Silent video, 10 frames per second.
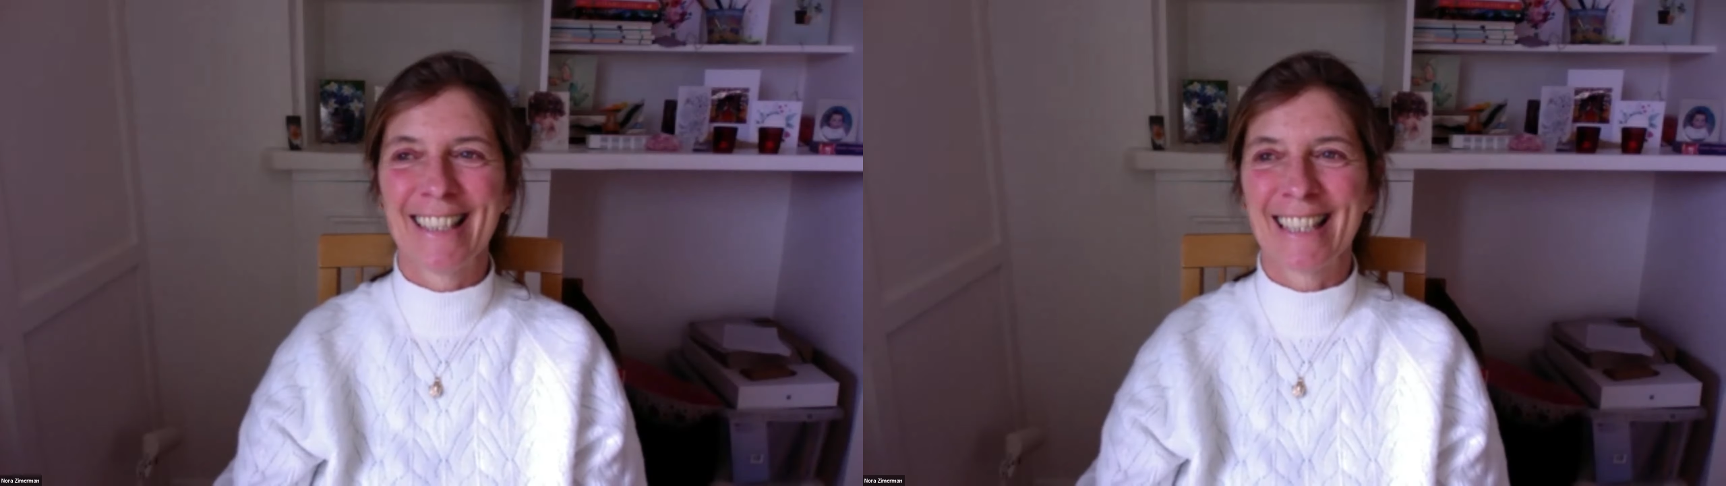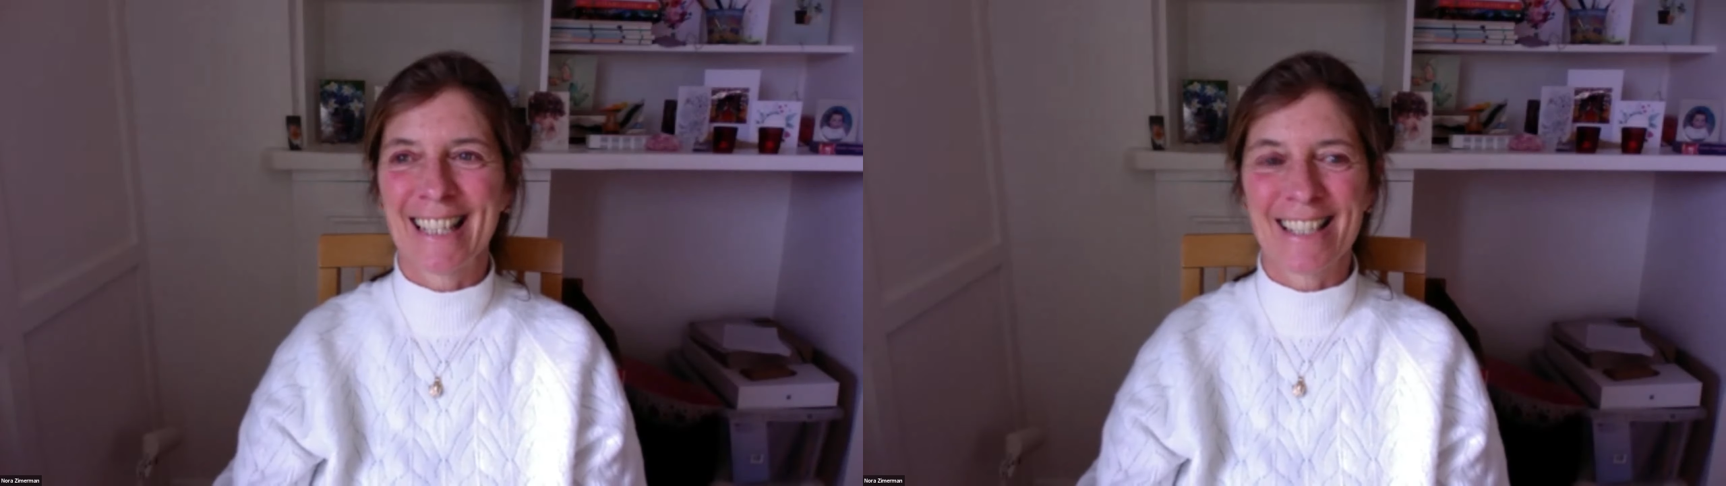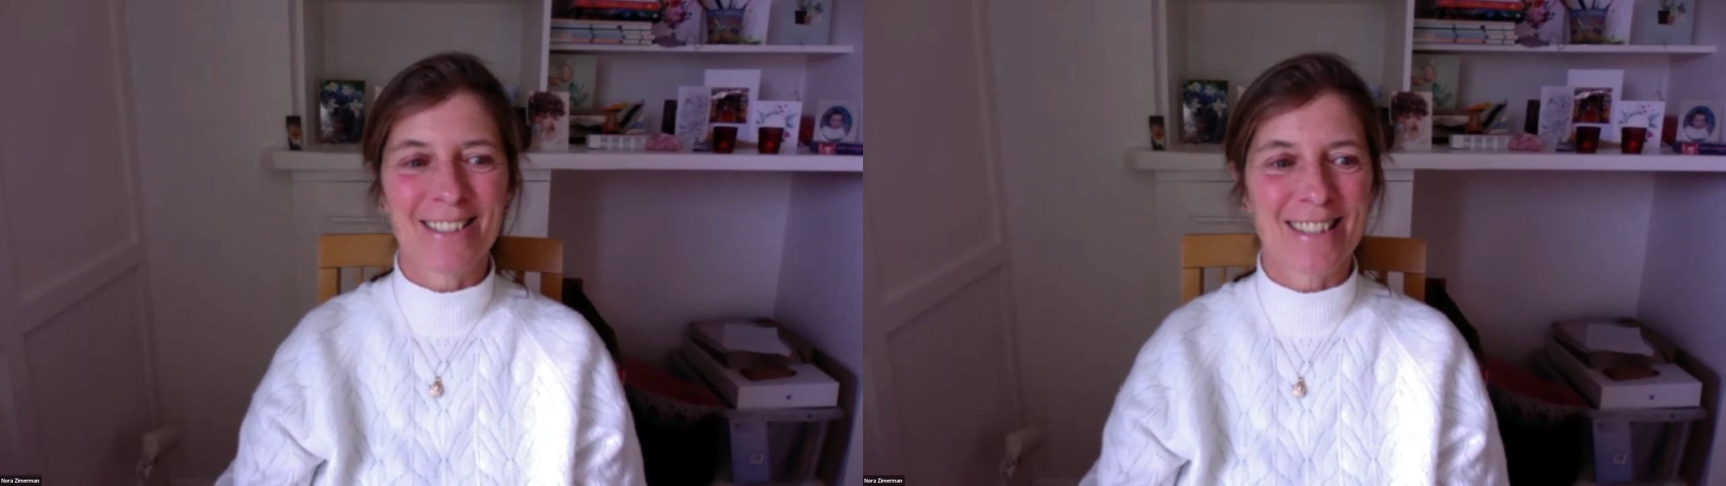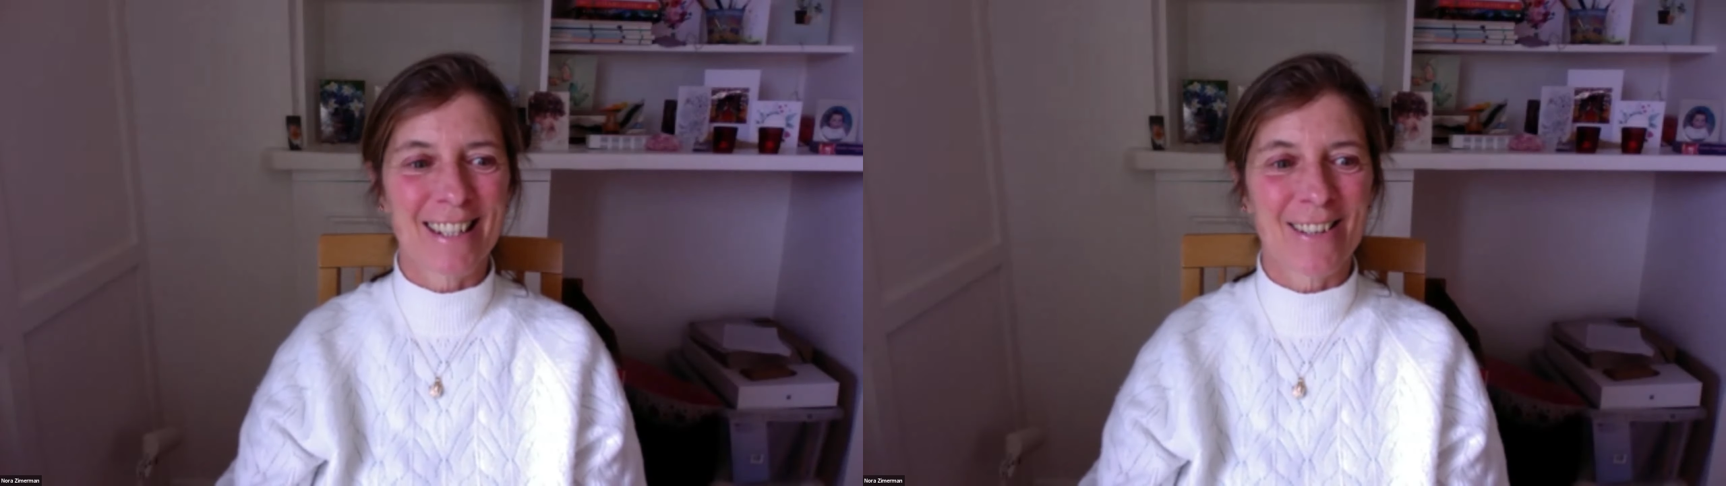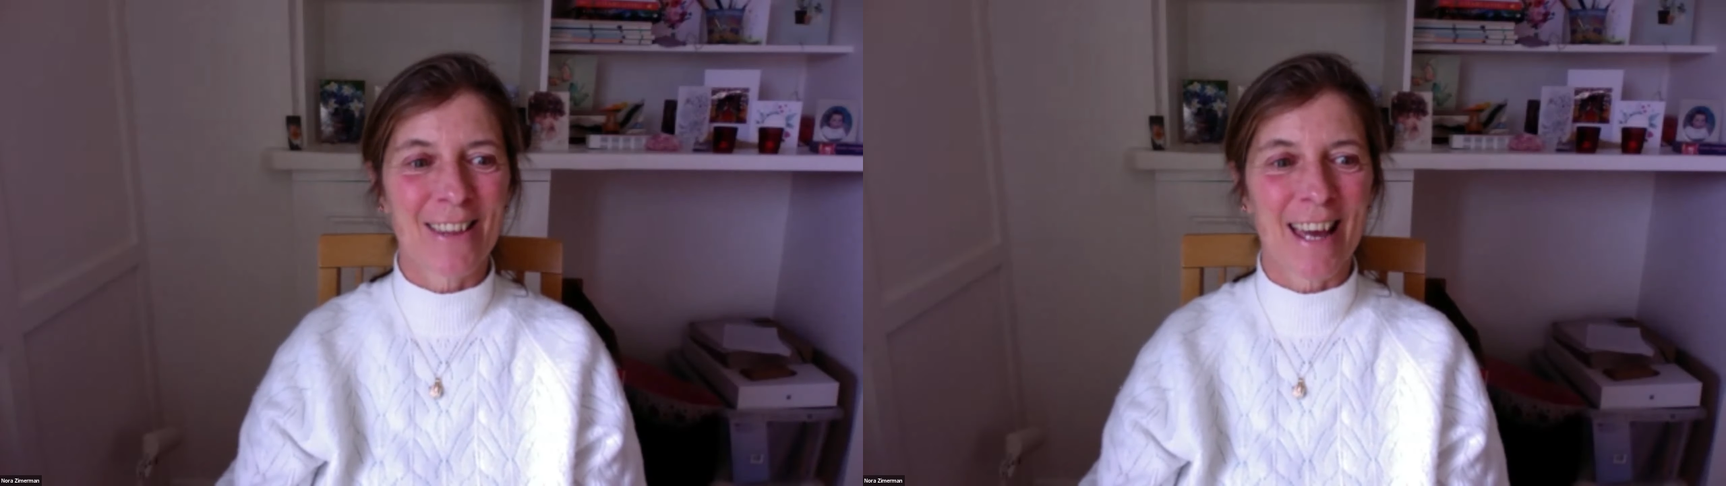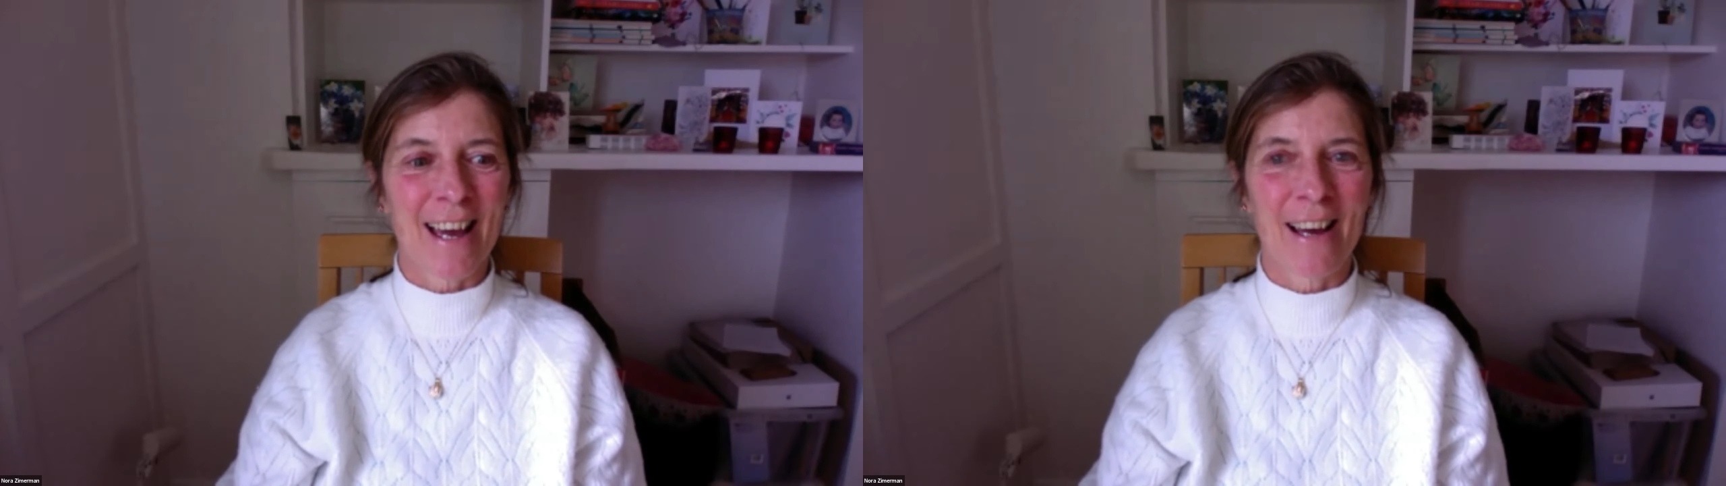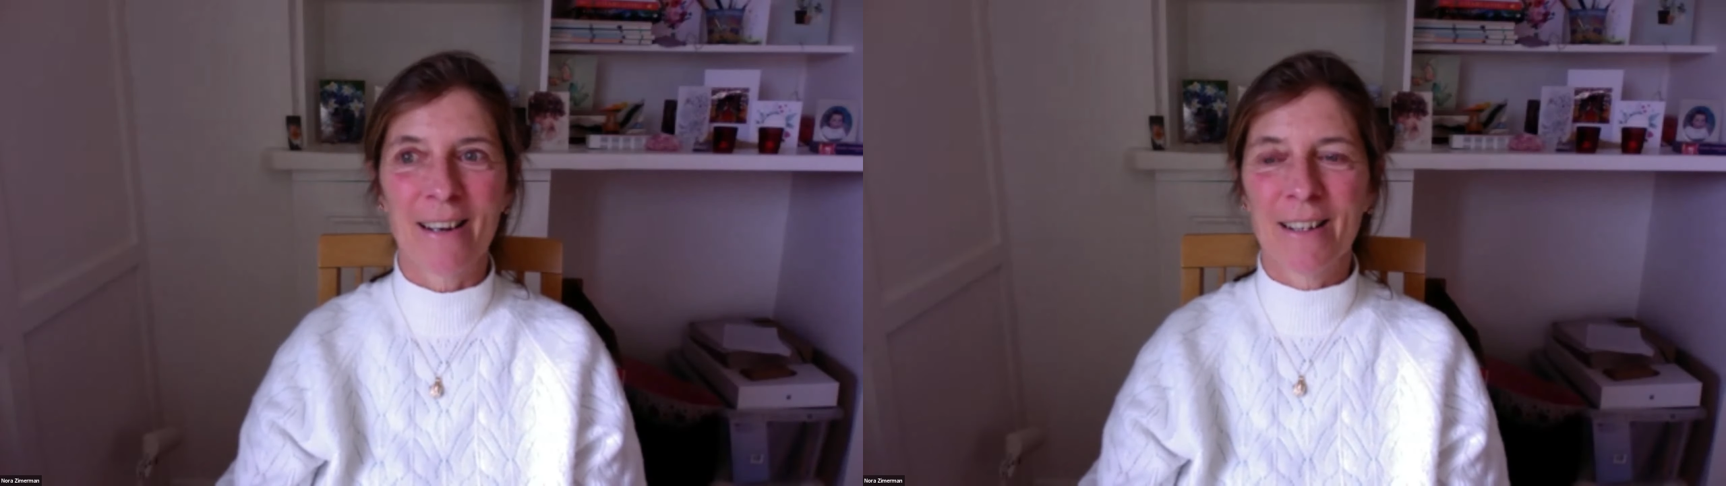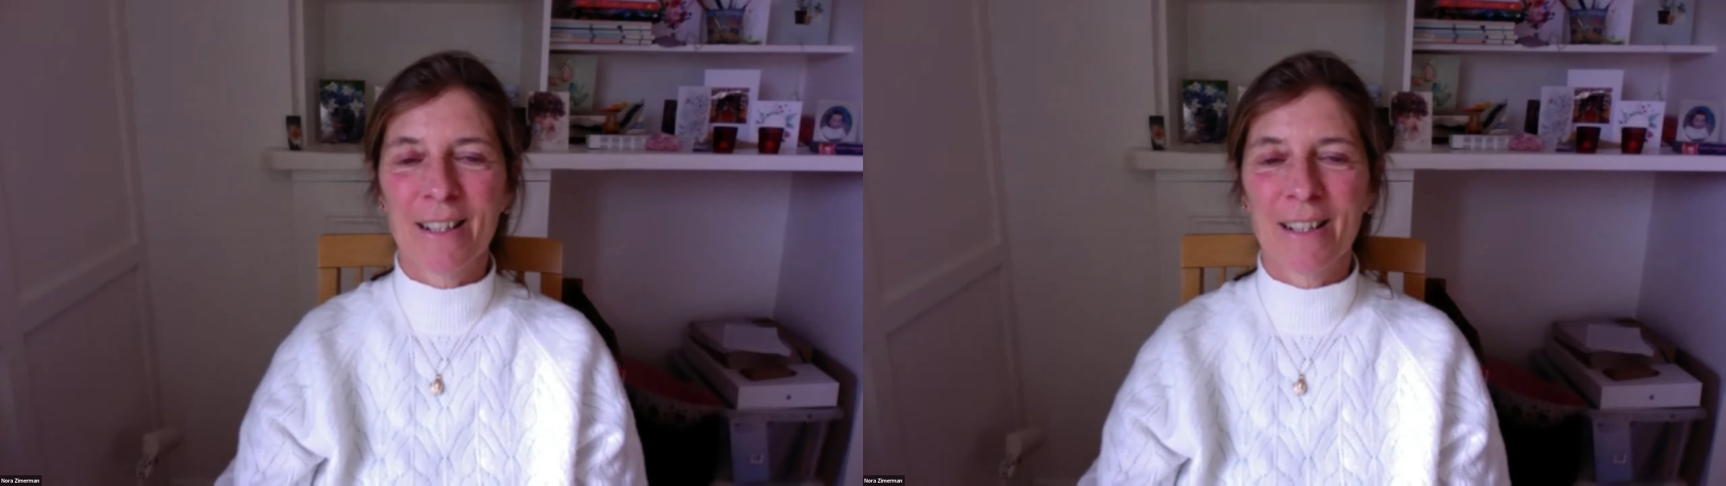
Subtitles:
nice to see you there.